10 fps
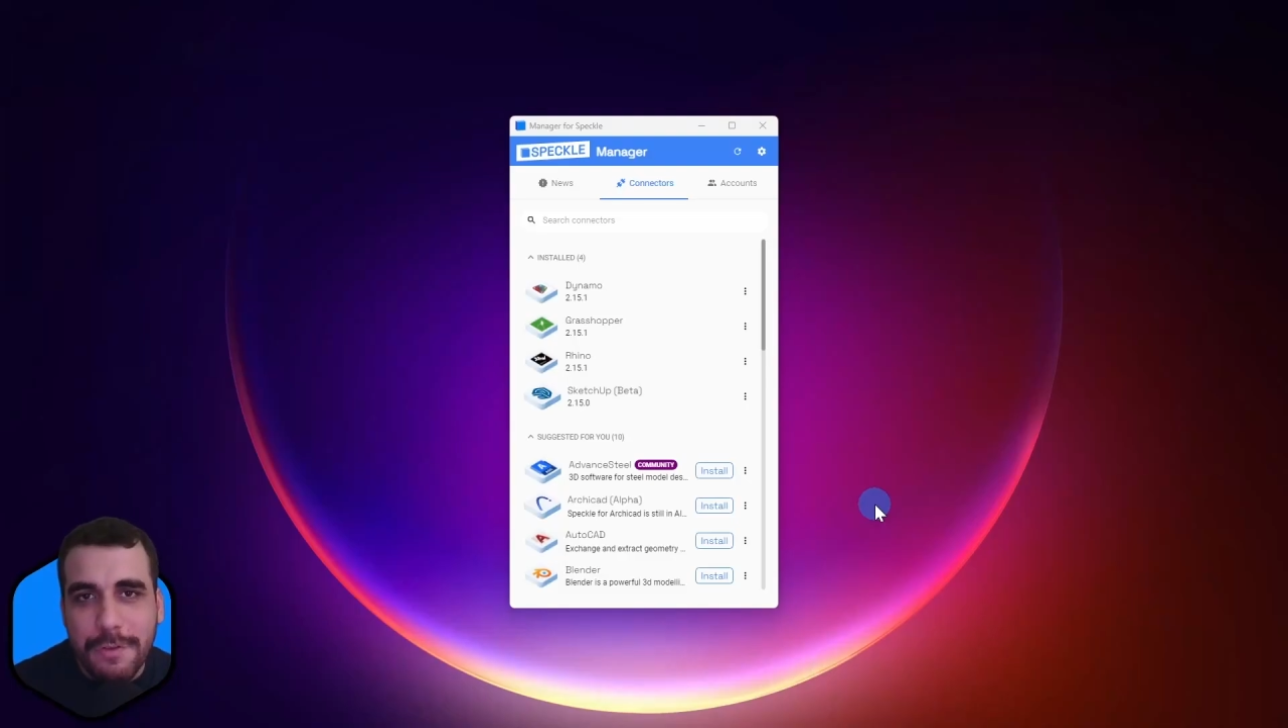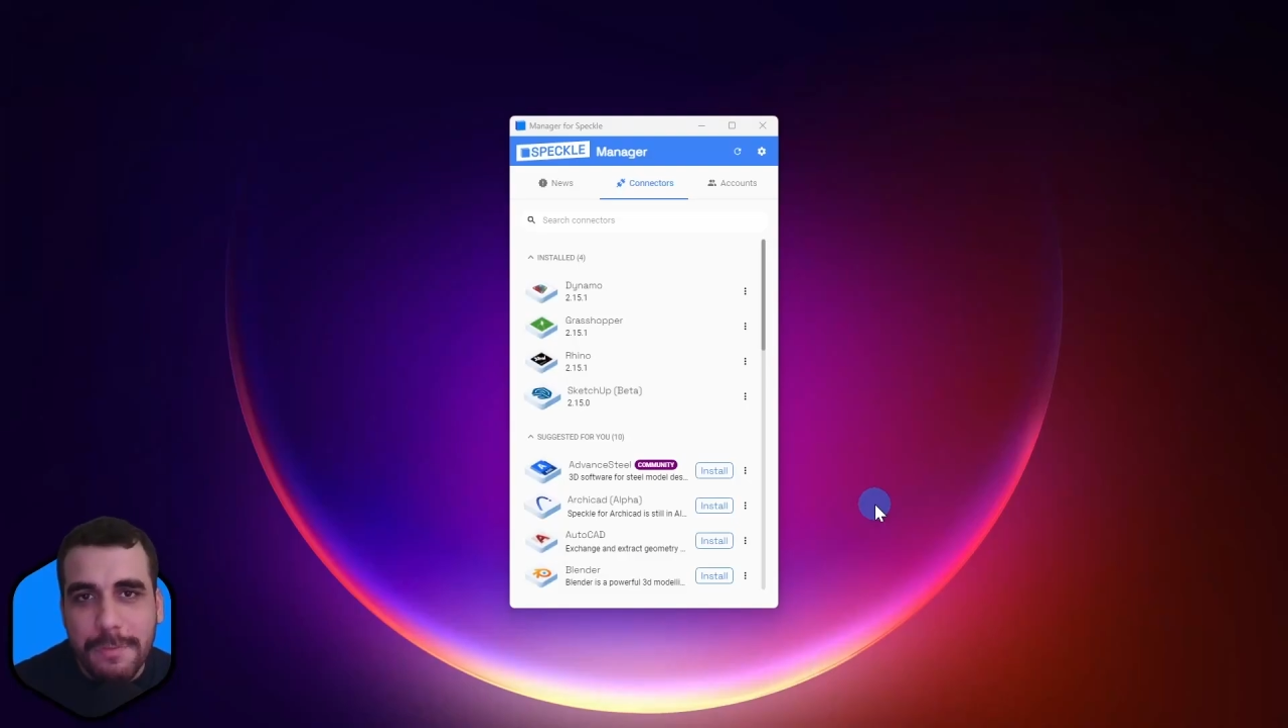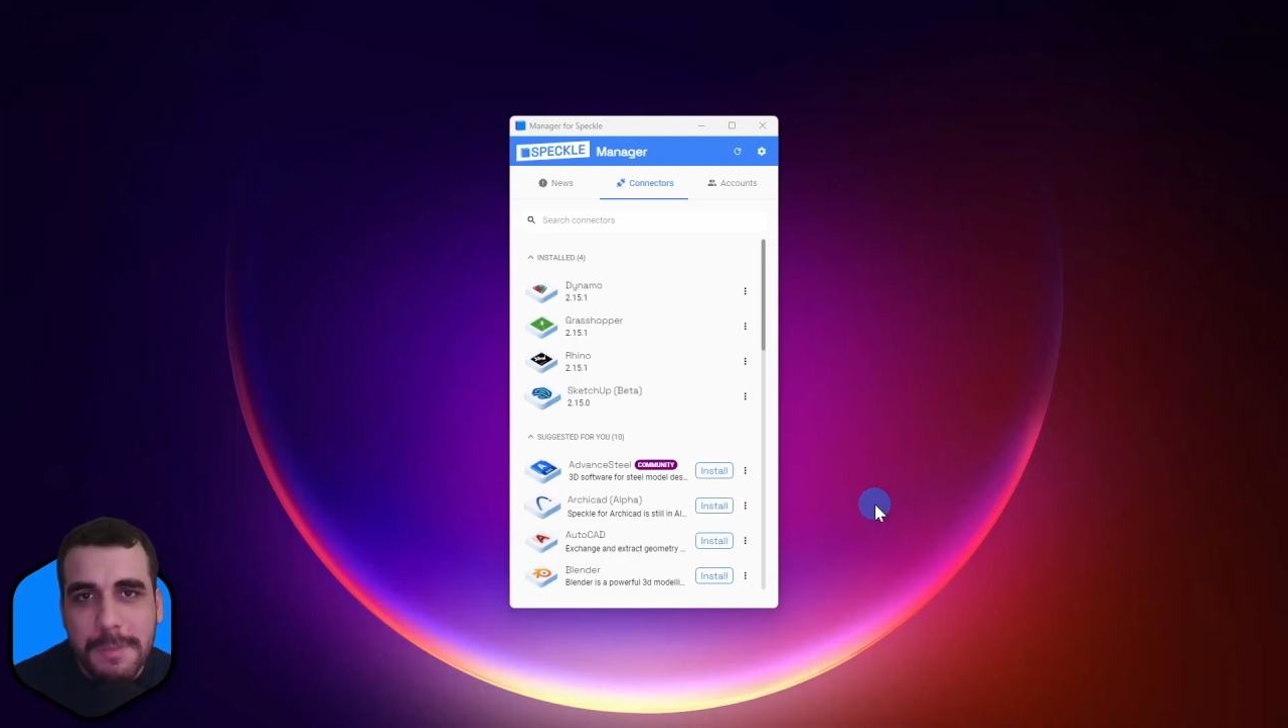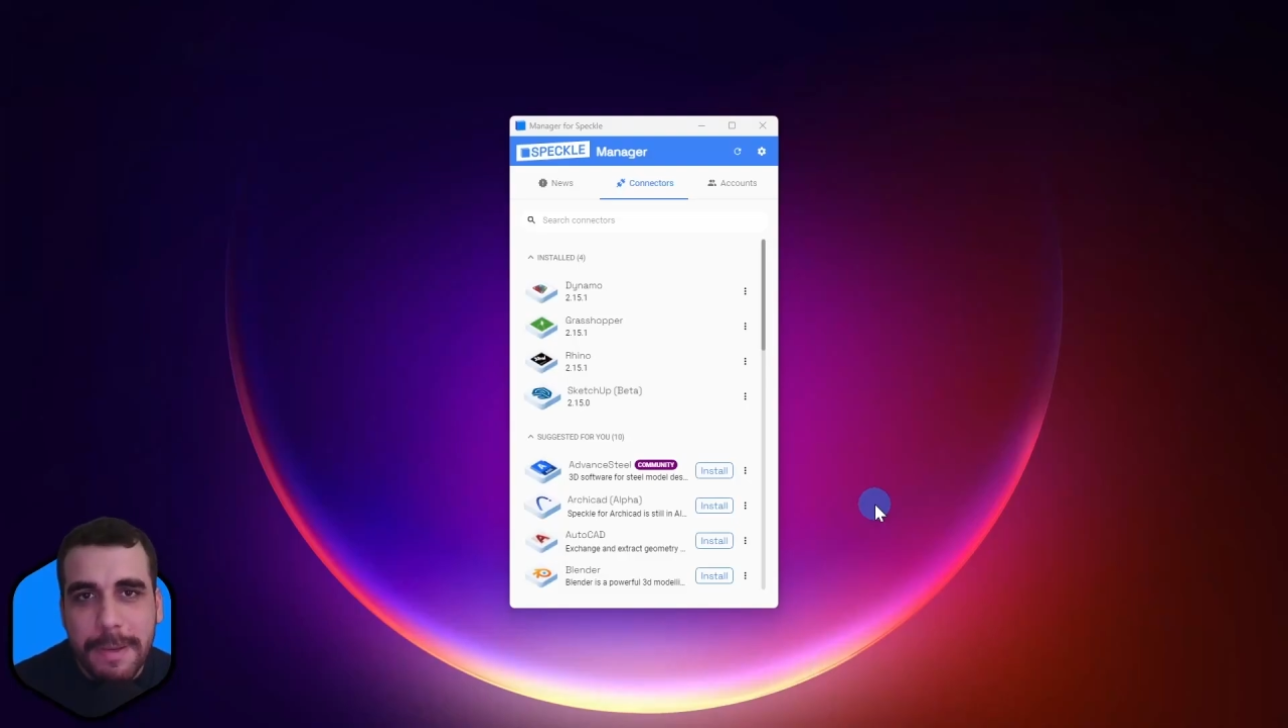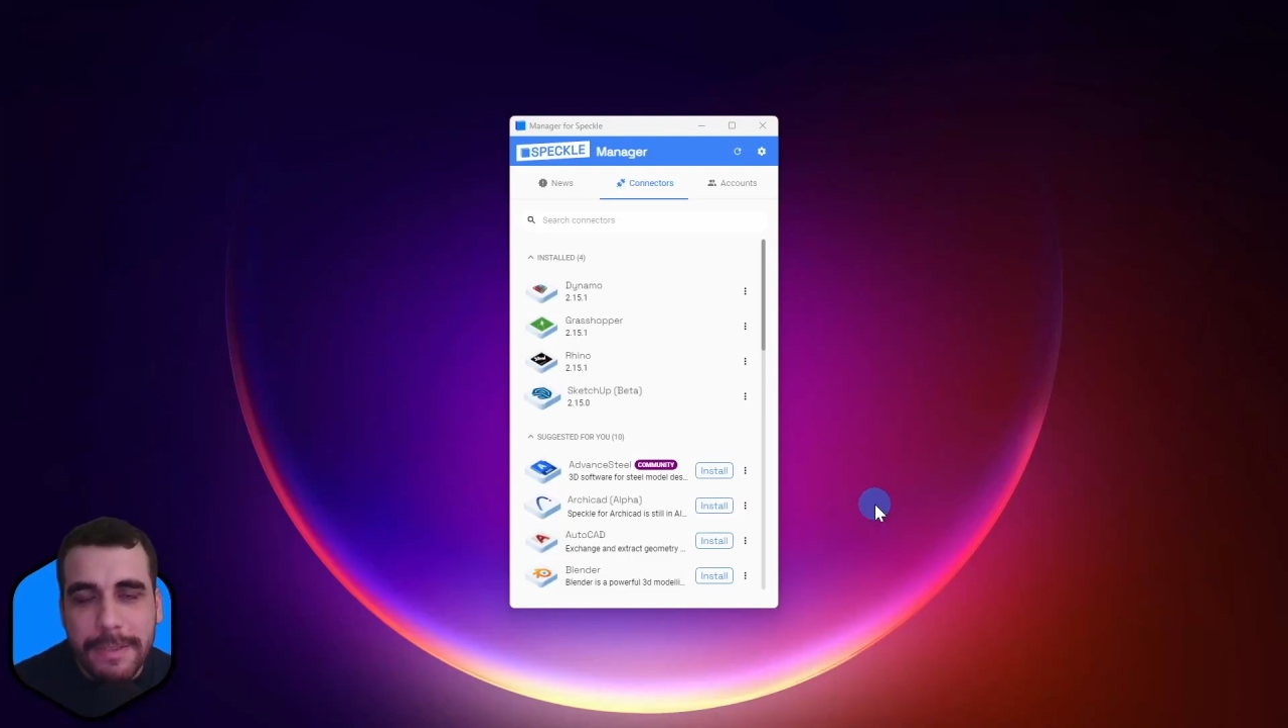
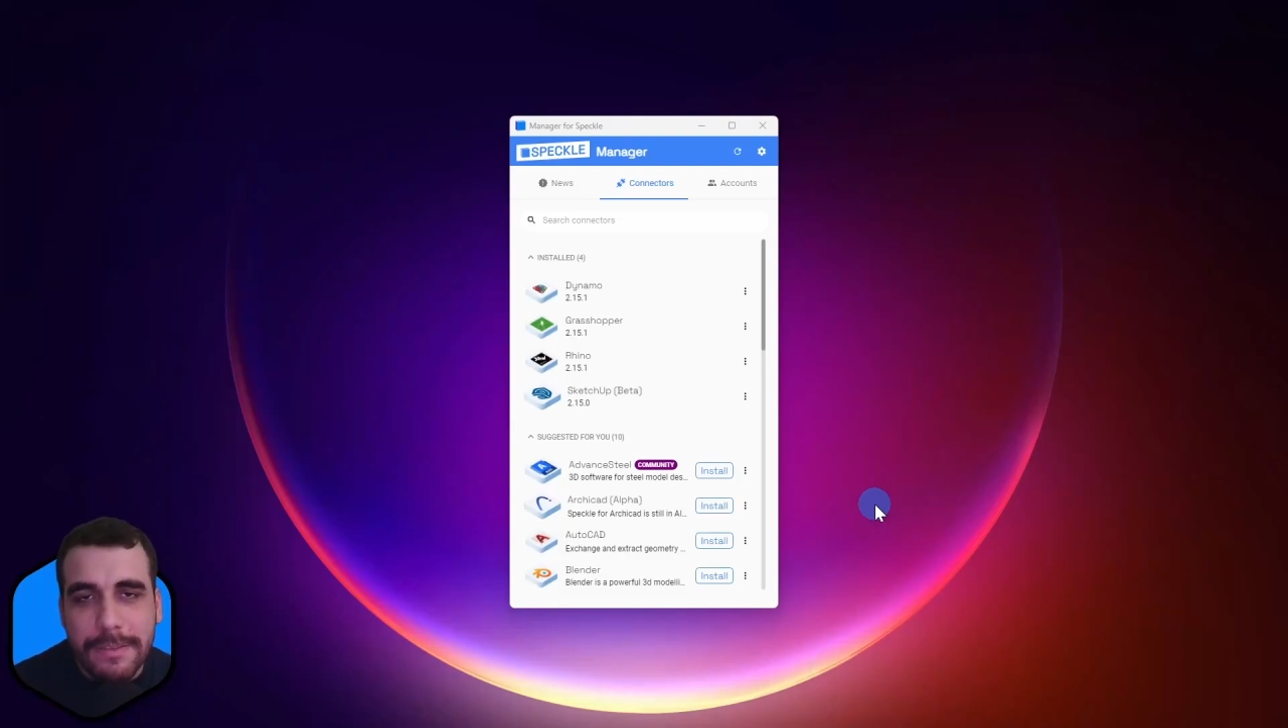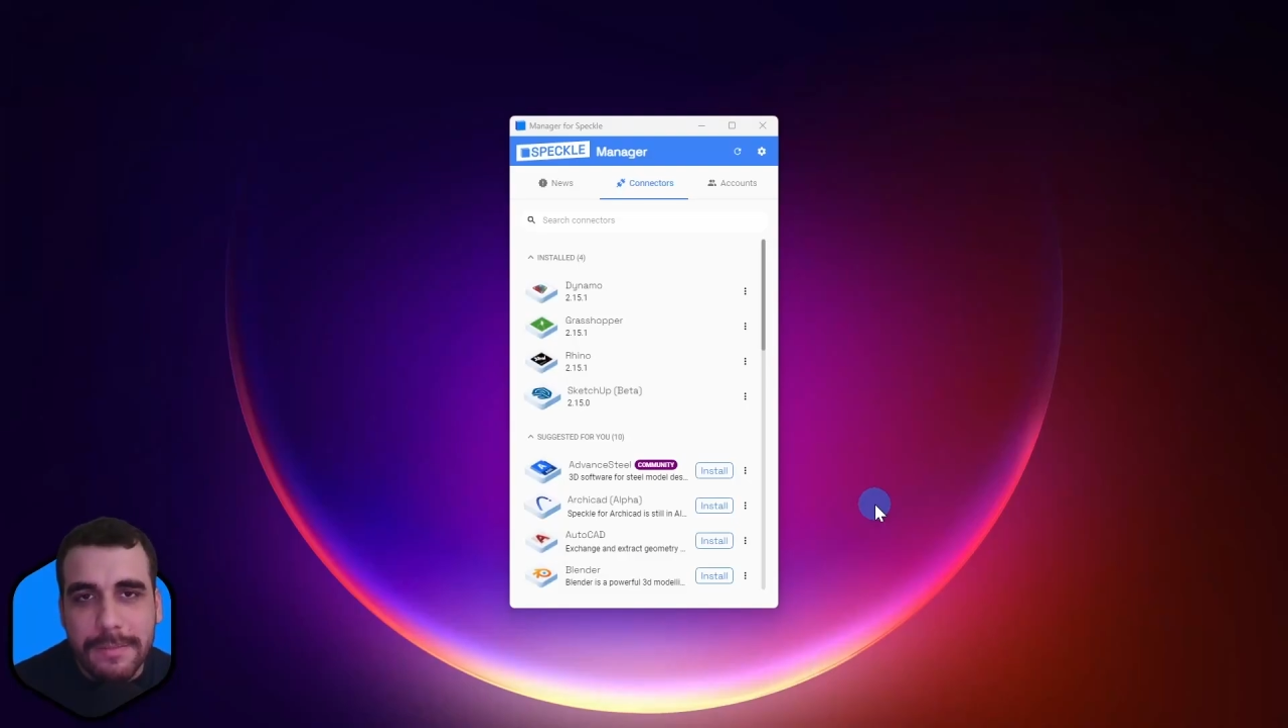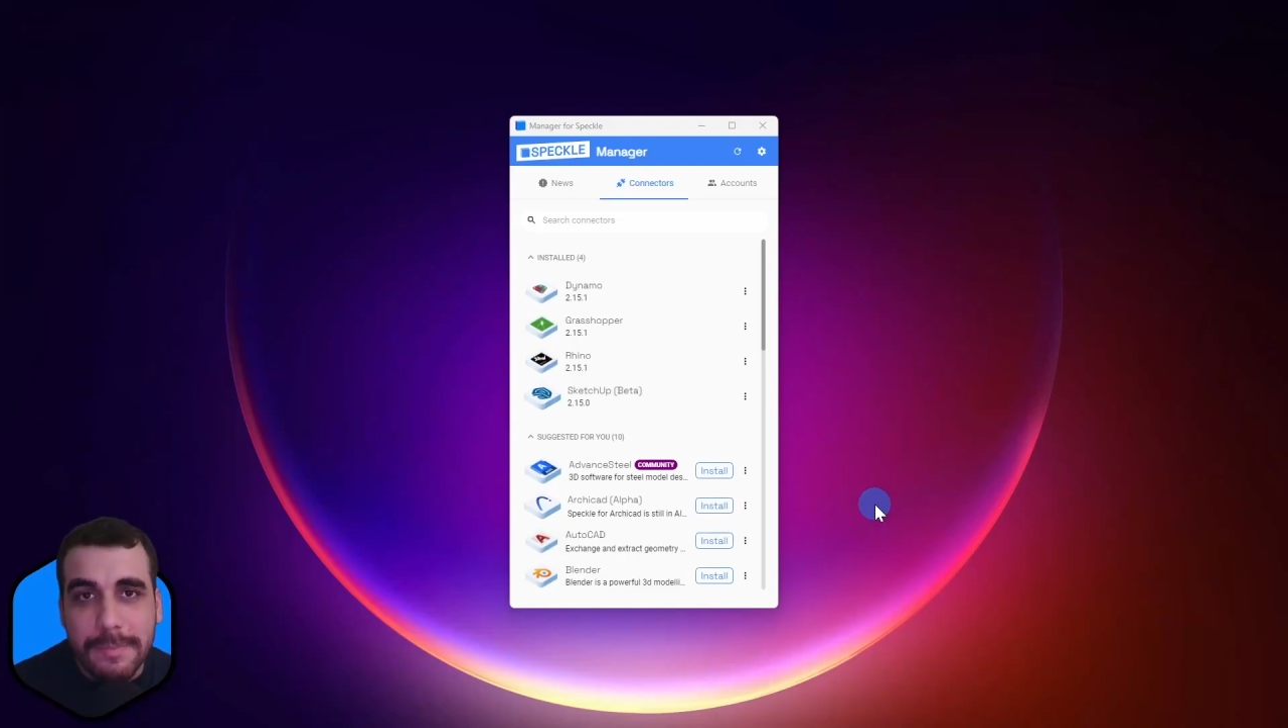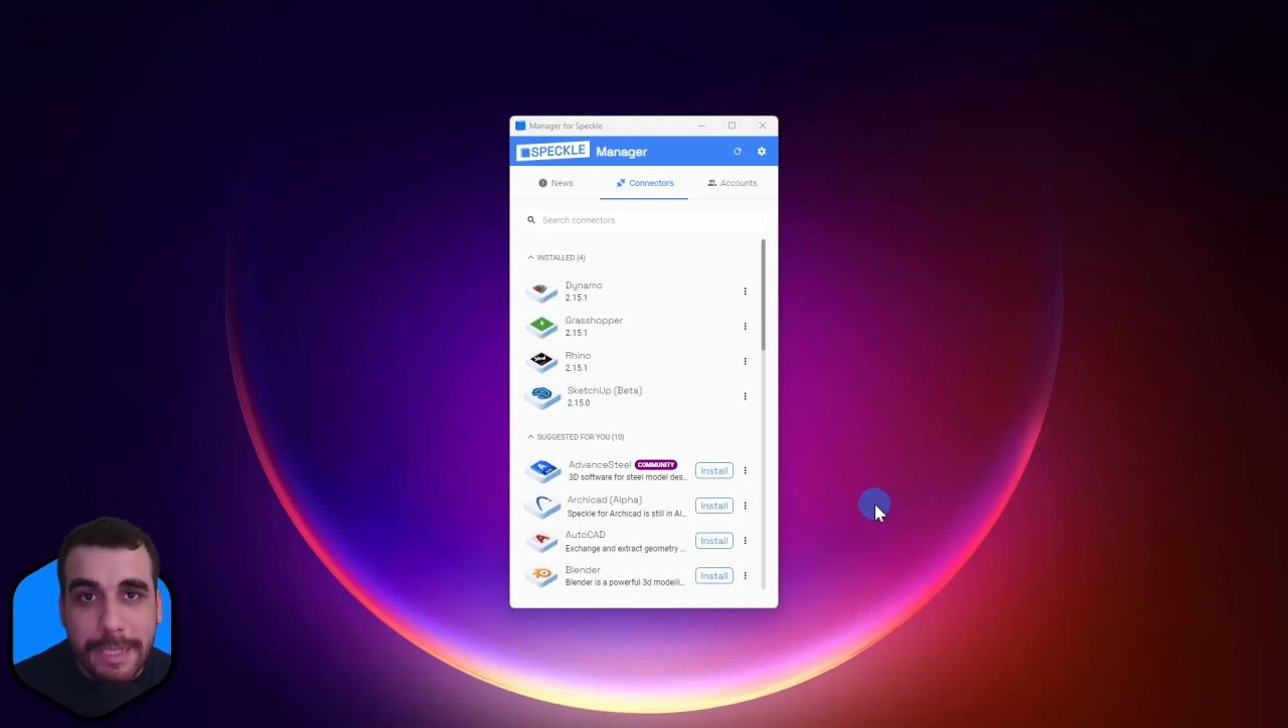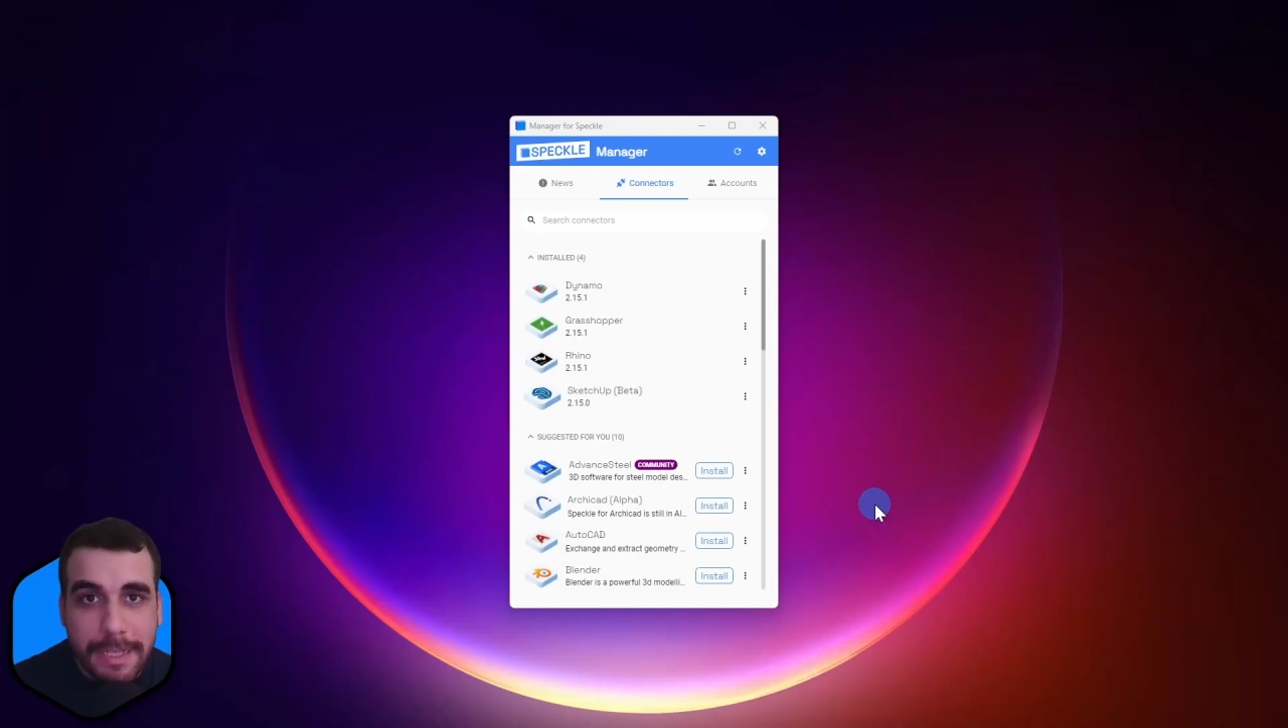from Speckle,